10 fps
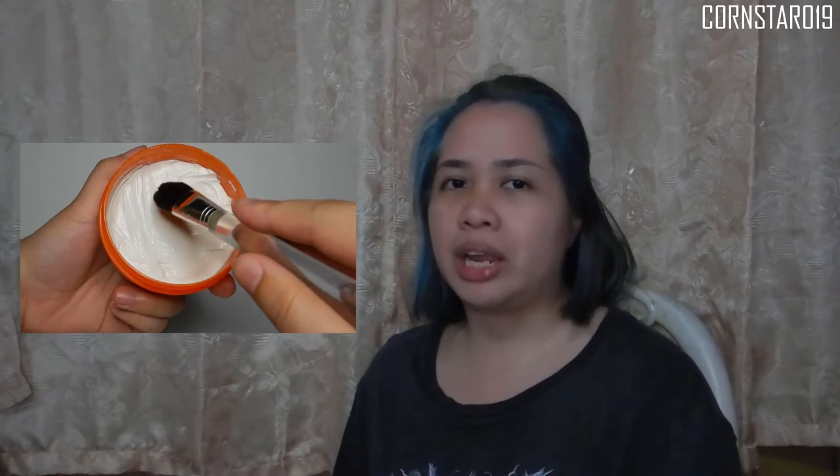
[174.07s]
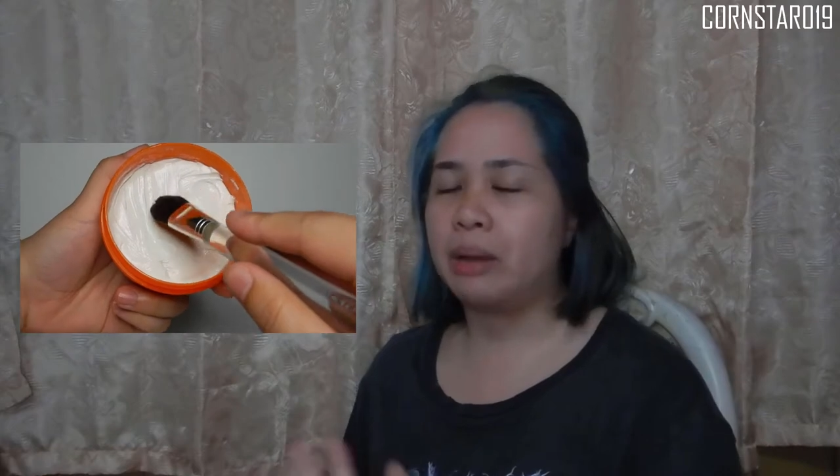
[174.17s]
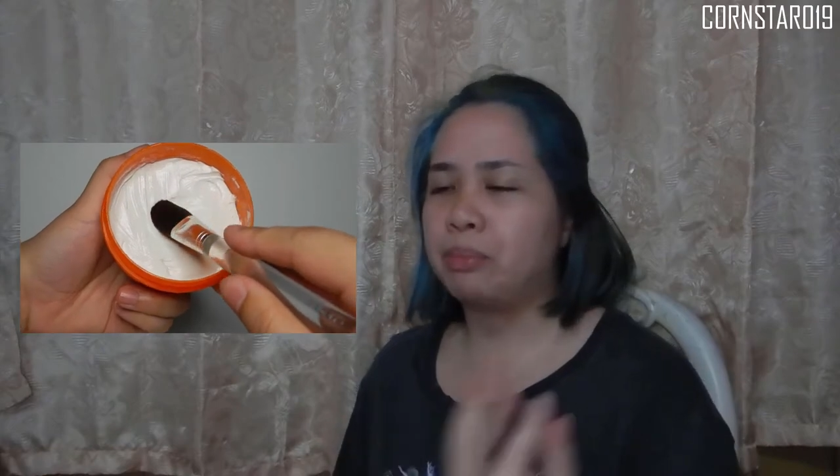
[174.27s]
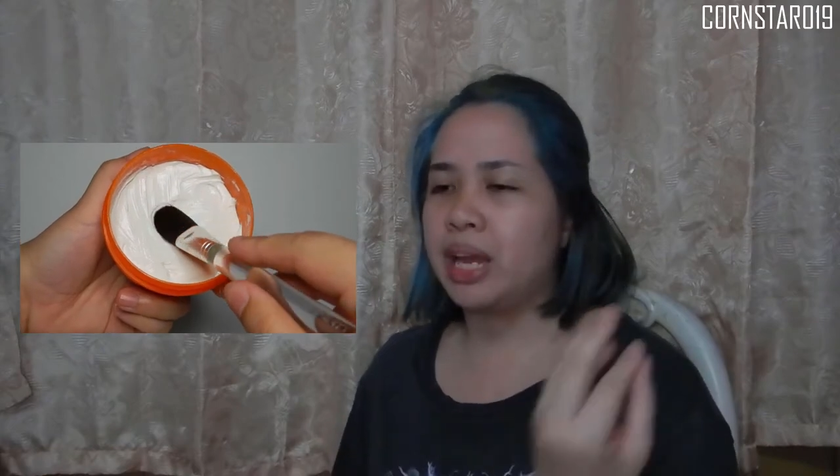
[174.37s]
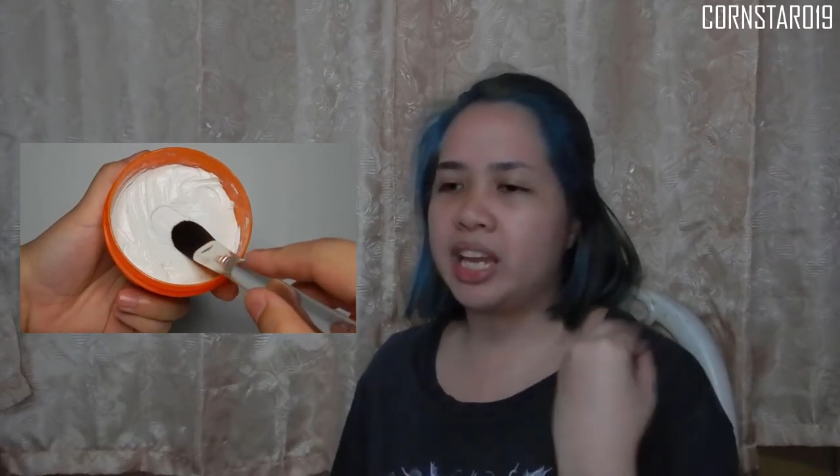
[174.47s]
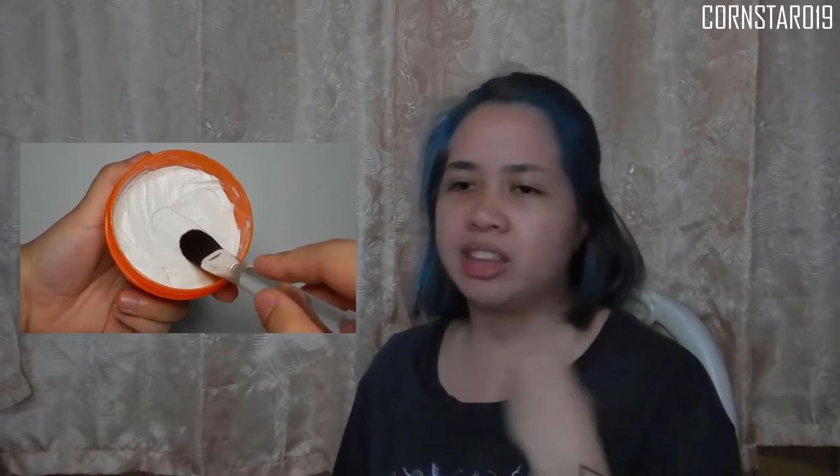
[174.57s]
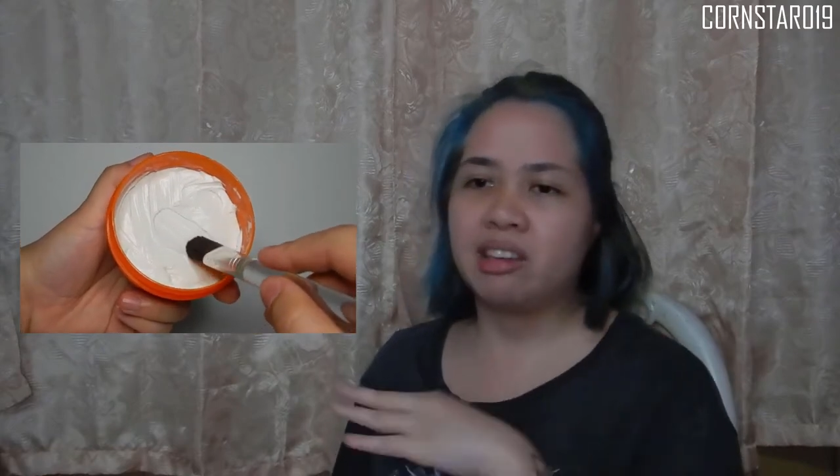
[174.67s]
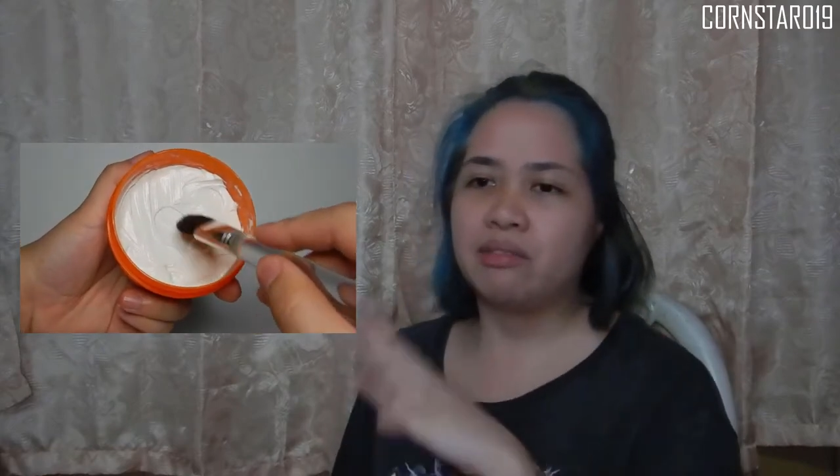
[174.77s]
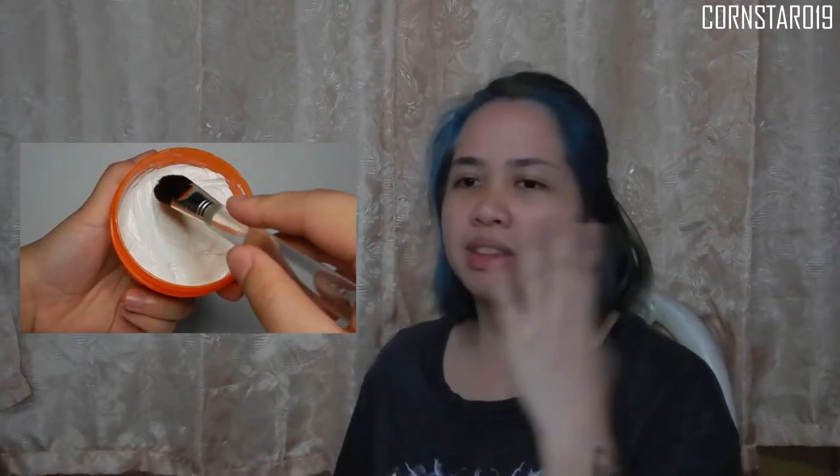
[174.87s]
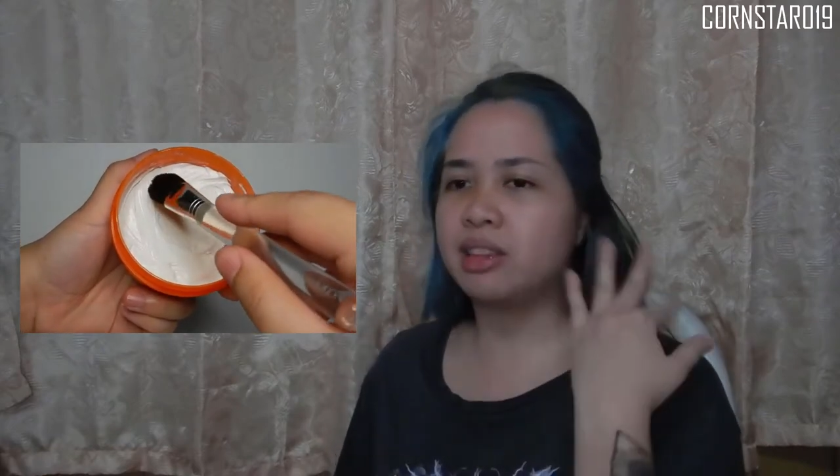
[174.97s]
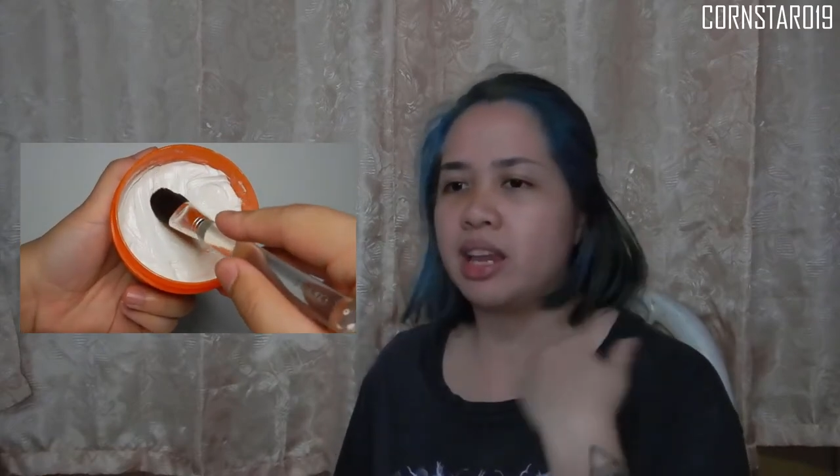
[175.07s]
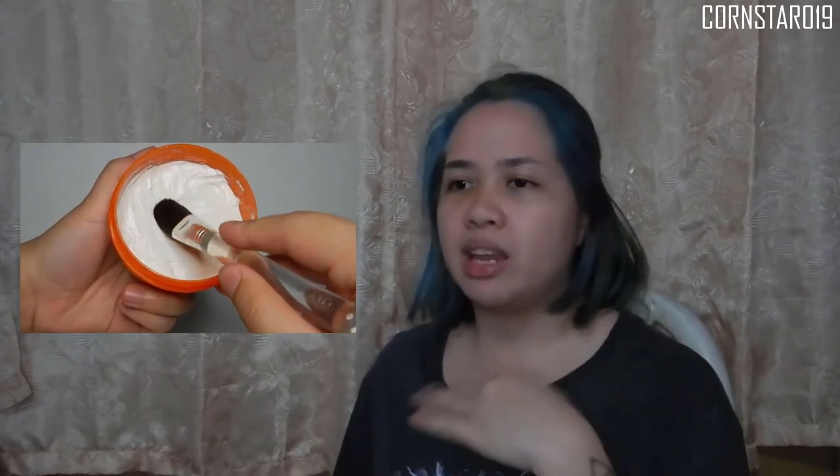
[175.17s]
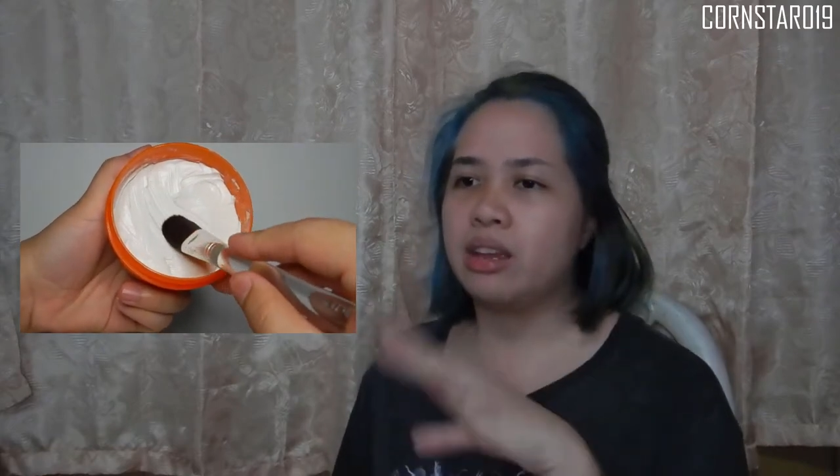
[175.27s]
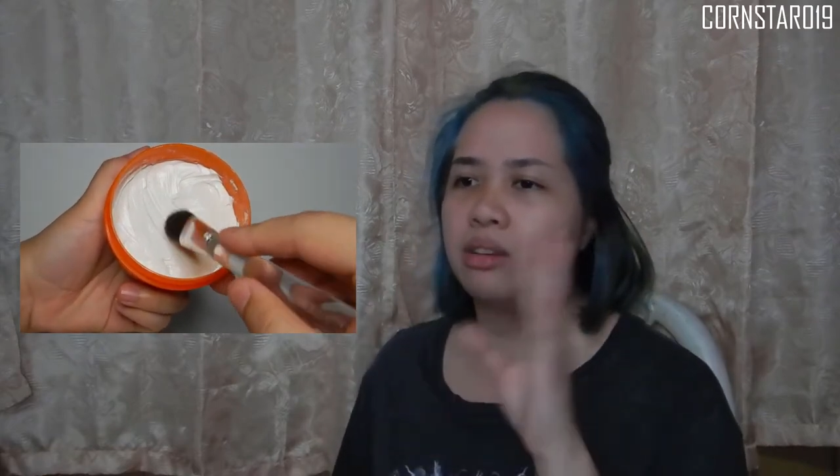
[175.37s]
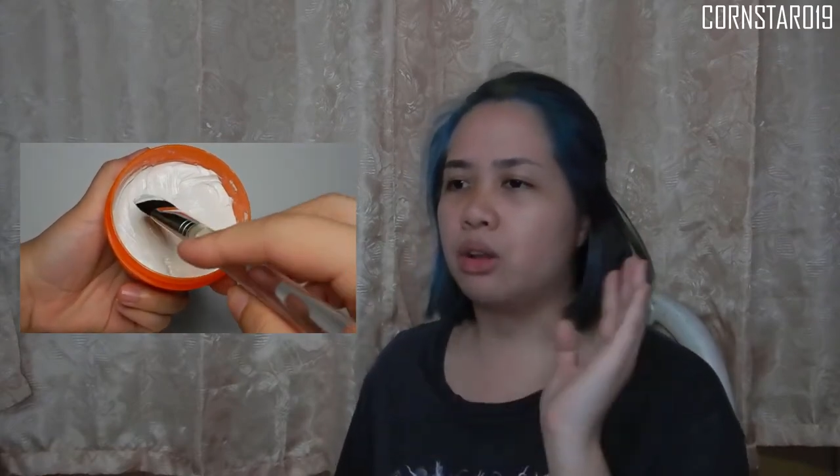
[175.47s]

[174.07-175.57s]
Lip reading: I apply it evenly